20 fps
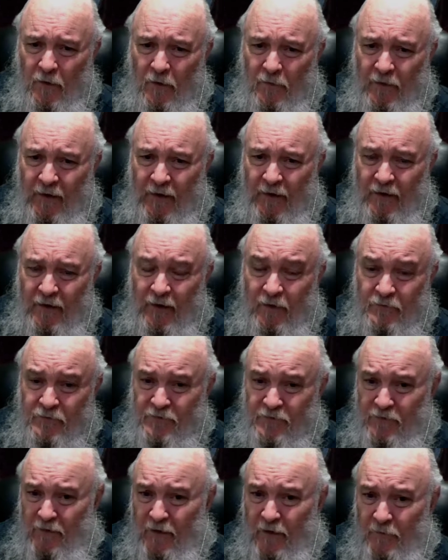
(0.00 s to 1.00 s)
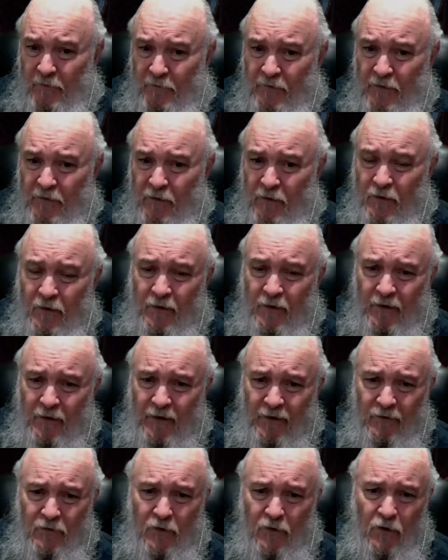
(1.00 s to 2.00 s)
that have slipped
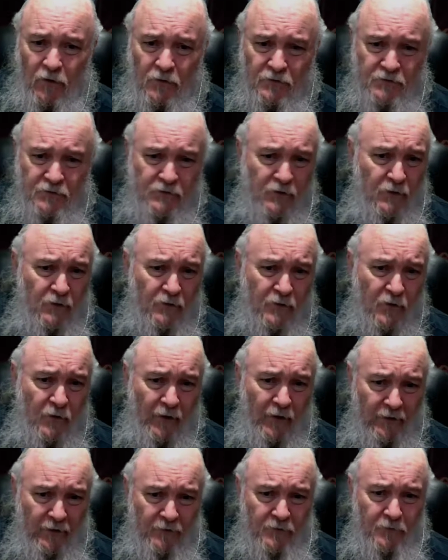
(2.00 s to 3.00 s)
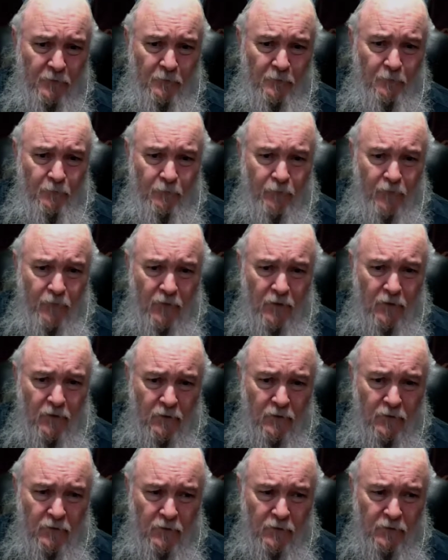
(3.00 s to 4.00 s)
and caused earthquakes,
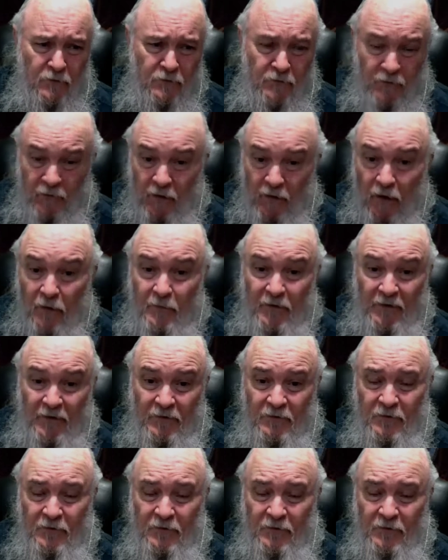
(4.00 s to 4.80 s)
tsunamis.